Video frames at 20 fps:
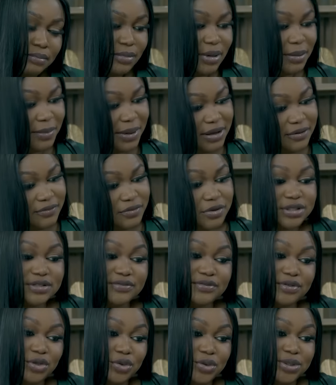Mama, you've not
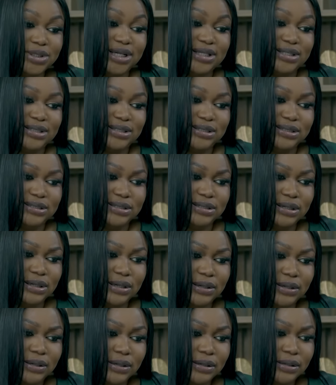even looked at it.
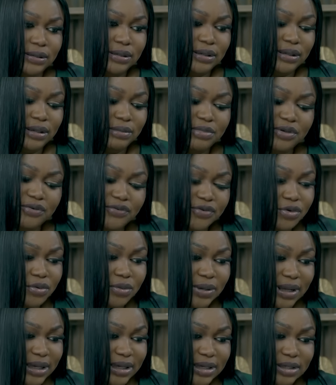I mean, if you don't
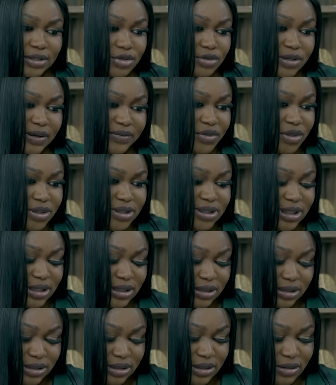like it, you'd have just said
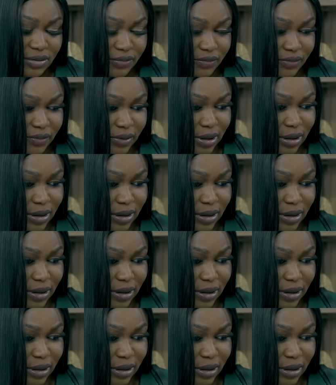it instead of...